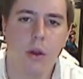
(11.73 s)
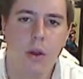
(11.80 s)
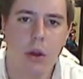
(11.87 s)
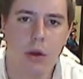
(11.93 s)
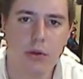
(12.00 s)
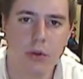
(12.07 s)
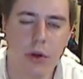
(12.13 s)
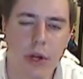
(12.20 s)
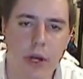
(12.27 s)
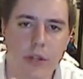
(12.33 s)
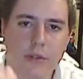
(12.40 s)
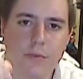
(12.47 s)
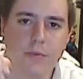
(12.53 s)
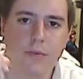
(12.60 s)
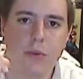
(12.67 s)
Yo, what's going on,
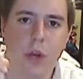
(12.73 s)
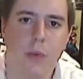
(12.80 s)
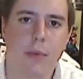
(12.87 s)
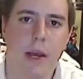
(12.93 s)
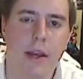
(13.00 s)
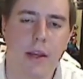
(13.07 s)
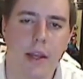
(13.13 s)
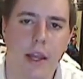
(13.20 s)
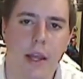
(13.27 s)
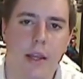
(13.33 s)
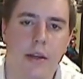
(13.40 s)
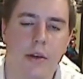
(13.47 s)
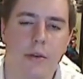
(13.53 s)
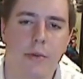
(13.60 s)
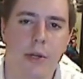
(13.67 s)
guys? Drive back
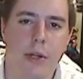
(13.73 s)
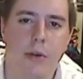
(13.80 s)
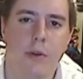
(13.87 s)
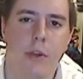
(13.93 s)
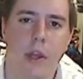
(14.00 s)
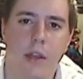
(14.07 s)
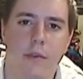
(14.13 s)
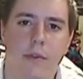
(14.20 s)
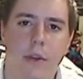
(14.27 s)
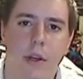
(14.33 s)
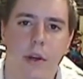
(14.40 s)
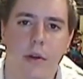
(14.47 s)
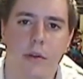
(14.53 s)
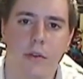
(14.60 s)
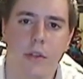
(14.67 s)
again here to bring you another
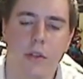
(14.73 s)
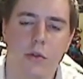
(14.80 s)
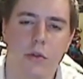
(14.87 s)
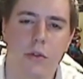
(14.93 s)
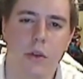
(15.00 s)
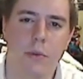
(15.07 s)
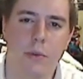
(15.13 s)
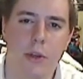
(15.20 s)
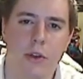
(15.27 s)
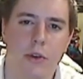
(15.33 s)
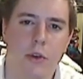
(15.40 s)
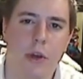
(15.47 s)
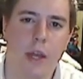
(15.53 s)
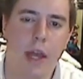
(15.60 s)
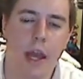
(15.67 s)
video. This one's going to be
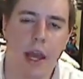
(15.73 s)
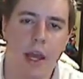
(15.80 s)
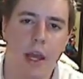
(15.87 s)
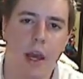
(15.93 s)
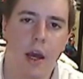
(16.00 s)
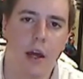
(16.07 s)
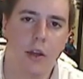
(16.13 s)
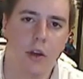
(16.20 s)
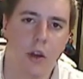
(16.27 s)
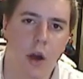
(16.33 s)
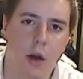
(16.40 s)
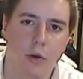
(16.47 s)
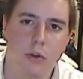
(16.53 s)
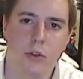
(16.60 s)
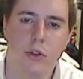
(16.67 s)
doing a, a
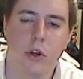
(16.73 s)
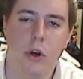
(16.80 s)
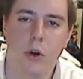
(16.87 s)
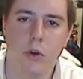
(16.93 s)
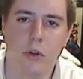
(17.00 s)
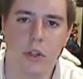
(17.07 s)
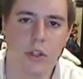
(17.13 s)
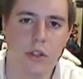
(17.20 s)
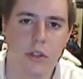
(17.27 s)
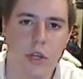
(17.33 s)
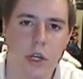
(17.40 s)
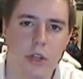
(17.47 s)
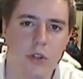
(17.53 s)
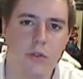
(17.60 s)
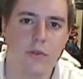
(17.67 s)
Naruto
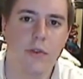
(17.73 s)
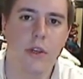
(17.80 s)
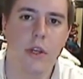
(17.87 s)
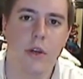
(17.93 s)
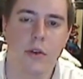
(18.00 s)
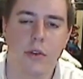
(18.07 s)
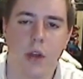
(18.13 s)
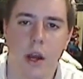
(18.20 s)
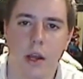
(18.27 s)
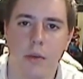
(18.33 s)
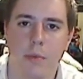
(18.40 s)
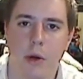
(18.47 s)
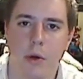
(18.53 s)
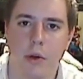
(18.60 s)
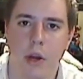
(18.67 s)
discussion video
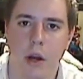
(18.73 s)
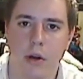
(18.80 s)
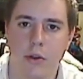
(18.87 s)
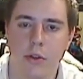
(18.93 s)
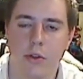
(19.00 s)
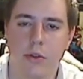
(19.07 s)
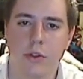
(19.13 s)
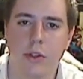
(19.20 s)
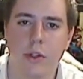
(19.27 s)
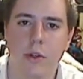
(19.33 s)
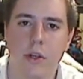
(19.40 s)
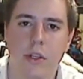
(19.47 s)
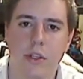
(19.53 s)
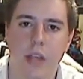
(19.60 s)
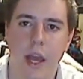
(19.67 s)
talking about Naruto
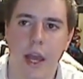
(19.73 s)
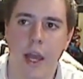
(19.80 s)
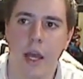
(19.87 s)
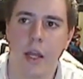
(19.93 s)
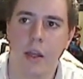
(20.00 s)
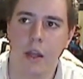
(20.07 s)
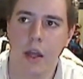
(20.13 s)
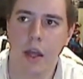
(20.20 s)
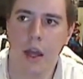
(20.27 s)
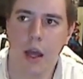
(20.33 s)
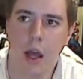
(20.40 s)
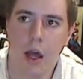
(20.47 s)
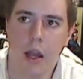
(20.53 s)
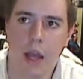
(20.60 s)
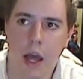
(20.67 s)
series and
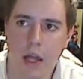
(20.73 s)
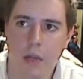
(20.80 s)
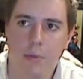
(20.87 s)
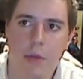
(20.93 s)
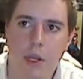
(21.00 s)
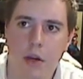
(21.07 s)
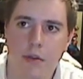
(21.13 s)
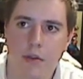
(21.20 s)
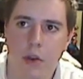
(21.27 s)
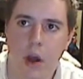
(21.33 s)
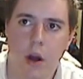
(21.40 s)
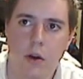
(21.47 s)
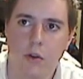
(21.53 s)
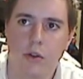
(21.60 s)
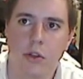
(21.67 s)
an element of
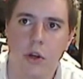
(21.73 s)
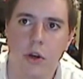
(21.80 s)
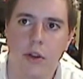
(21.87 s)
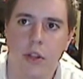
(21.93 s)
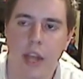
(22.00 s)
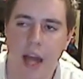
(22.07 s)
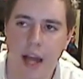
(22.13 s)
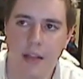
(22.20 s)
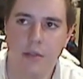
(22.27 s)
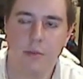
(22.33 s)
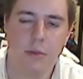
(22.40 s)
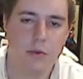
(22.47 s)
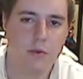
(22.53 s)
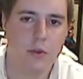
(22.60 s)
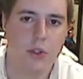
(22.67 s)
Naruto that
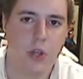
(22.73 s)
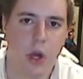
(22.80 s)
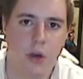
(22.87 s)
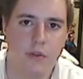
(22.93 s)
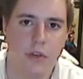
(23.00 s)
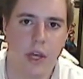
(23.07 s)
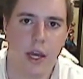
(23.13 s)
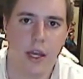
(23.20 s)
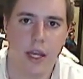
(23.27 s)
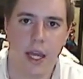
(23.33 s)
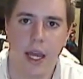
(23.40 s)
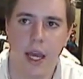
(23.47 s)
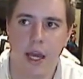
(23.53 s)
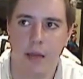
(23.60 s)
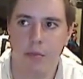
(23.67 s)
hasn't been resolved yet,
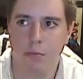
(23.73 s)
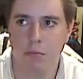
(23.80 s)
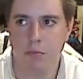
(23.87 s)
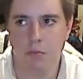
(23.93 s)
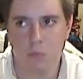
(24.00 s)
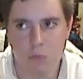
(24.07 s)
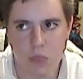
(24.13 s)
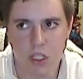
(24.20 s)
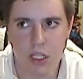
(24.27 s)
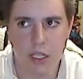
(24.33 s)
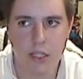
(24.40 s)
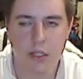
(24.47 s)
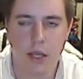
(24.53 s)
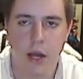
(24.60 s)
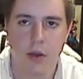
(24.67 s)
and
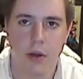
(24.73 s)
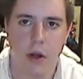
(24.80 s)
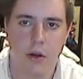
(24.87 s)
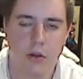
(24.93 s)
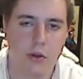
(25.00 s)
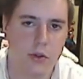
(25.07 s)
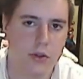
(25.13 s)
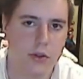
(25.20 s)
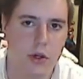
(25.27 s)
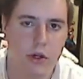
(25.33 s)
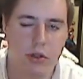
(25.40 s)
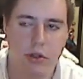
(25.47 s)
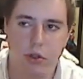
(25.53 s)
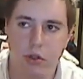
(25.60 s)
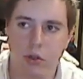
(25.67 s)
seeing as how Naruto is
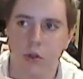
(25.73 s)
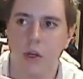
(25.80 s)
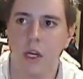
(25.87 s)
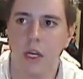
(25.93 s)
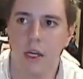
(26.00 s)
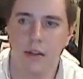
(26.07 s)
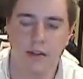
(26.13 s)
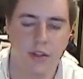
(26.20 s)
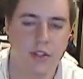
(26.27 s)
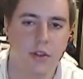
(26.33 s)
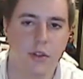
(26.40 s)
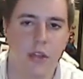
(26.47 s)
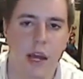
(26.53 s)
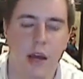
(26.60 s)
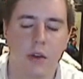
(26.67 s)
starting to
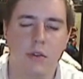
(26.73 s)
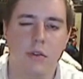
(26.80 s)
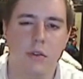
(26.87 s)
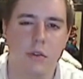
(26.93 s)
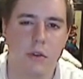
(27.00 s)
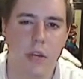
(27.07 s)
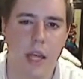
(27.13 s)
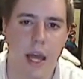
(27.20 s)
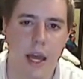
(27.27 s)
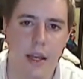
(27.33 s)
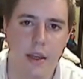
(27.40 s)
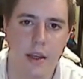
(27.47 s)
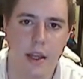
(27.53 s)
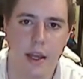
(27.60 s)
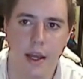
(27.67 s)
fizzle down to an
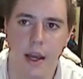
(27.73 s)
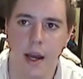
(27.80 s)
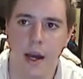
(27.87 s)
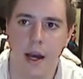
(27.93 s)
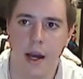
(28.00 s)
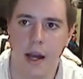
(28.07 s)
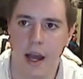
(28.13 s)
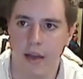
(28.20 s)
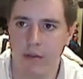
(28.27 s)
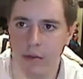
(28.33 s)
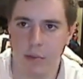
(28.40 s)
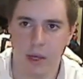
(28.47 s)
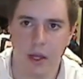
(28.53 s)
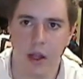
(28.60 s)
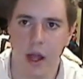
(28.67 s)
ending, uh, having
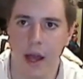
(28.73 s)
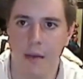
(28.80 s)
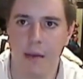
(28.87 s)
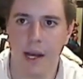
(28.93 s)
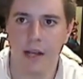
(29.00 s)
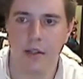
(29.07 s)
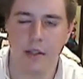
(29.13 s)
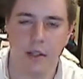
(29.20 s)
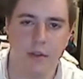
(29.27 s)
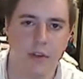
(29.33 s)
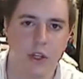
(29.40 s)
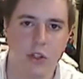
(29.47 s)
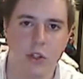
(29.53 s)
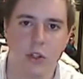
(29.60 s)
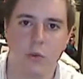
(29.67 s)
the big climax, and then
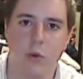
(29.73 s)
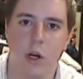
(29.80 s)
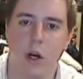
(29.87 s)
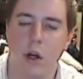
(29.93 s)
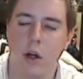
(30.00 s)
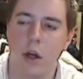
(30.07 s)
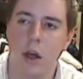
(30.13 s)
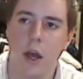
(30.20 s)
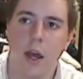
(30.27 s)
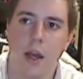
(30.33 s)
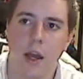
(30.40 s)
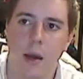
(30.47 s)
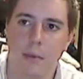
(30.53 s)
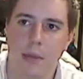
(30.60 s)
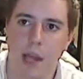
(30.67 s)
eventually will
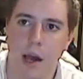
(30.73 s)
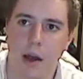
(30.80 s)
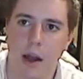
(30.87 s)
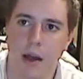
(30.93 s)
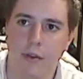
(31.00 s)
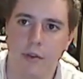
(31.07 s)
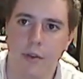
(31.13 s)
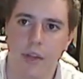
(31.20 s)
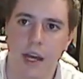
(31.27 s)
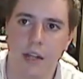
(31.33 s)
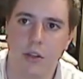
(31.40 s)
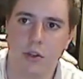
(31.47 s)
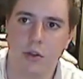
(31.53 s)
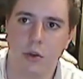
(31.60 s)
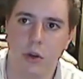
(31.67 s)
come down after
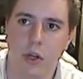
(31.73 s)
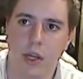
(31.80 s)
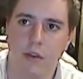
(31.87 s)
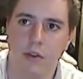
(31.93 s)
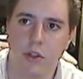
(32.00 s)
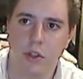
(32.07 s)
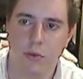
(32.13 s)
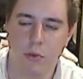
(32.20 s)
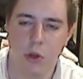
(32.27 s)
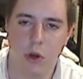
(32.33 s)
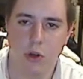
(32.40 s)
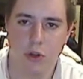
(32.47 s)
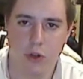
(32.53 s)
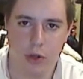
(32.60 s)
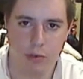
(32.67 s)
that to sort of give us some
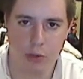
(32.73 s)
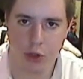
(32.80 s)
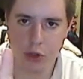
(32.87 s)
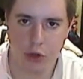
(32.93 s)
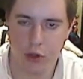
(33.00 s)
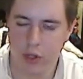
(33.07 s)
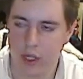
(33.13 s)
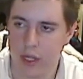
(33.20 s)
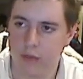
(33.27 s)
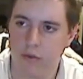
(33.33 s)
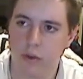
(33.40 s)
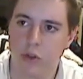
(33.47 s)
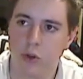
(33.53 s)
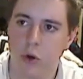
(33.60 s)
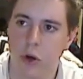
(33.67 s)
closure, I'm sure, at the end of
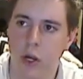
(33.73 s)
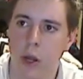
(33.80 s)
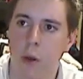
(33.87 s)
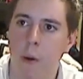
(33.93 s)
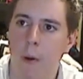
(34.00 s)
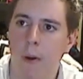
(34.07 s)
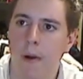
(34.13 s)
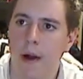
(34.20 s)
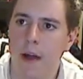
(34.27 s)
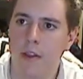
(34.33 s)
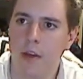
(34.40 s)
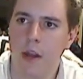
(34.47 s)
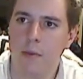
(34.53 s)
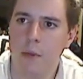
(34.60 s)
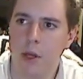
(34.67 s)
the story, I
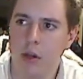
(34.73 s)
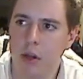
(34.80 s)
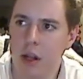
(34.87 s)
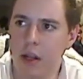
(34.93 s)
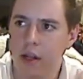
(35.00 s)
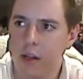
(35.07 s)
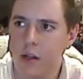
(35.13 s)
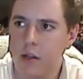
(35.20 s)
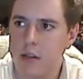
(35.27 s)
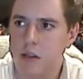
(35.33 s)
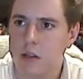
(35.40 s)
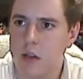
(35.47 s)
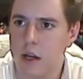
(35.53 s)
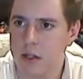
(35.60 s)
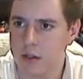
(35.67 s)
thought it'd be a good idea to
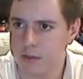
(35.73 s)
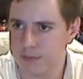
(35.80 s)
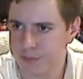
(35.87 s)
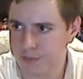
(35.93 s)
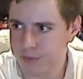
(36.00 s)
discuss